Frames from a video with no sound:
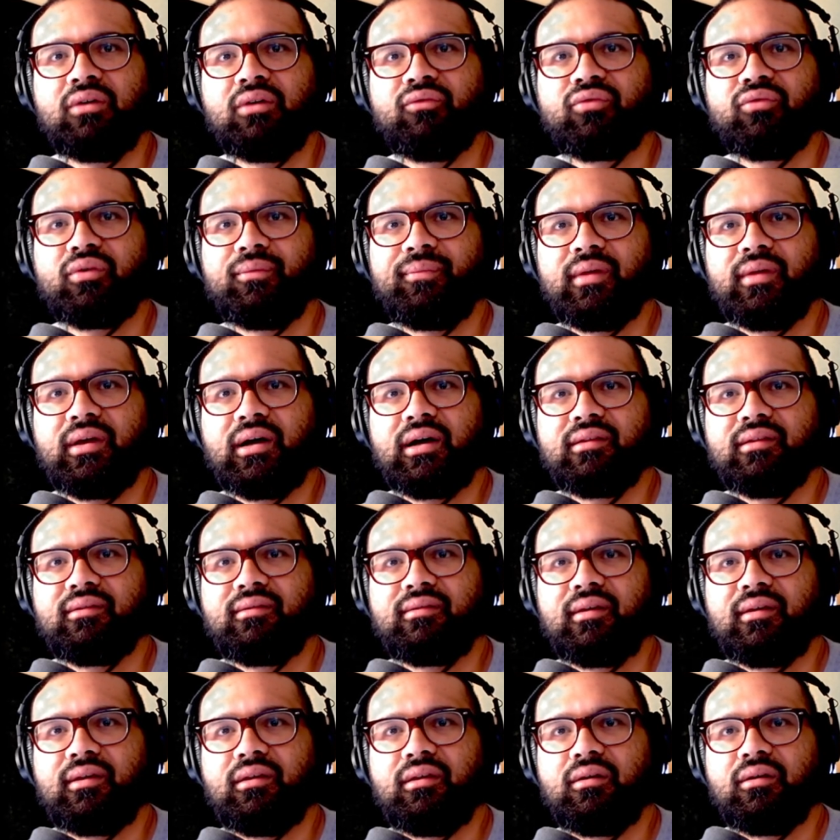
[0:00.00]
From the
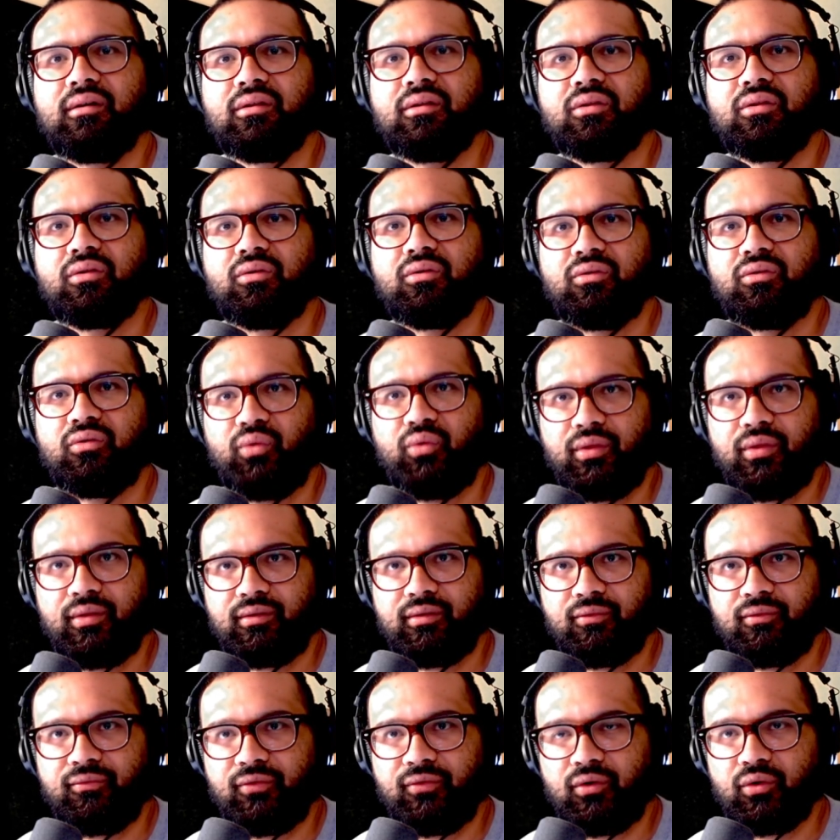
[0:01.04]
onset, you can choose whether
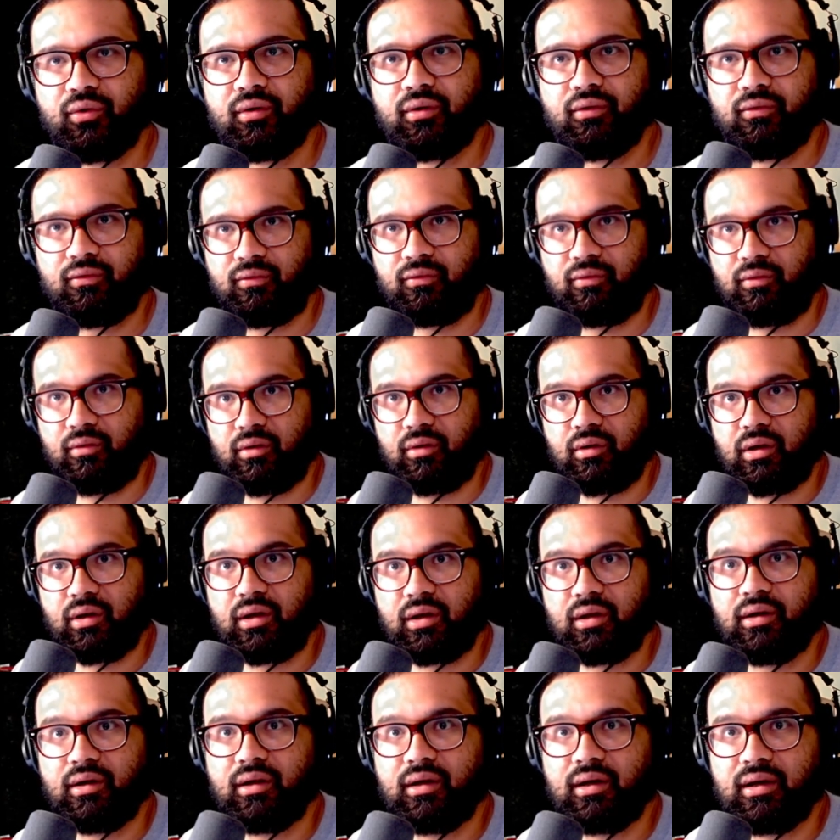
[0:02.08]
to focus
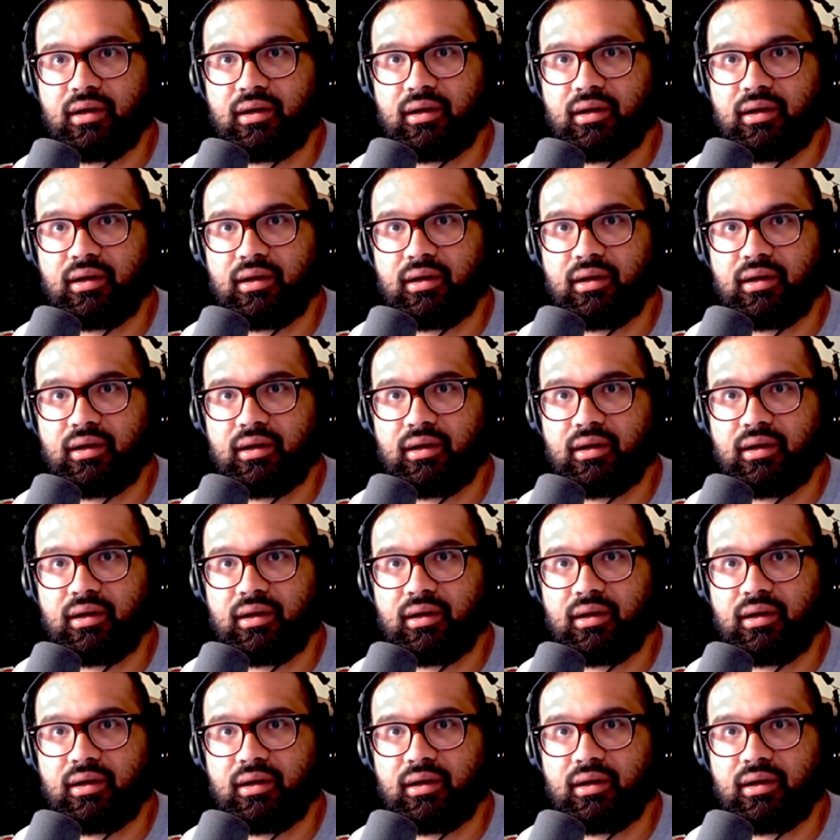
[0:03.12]
on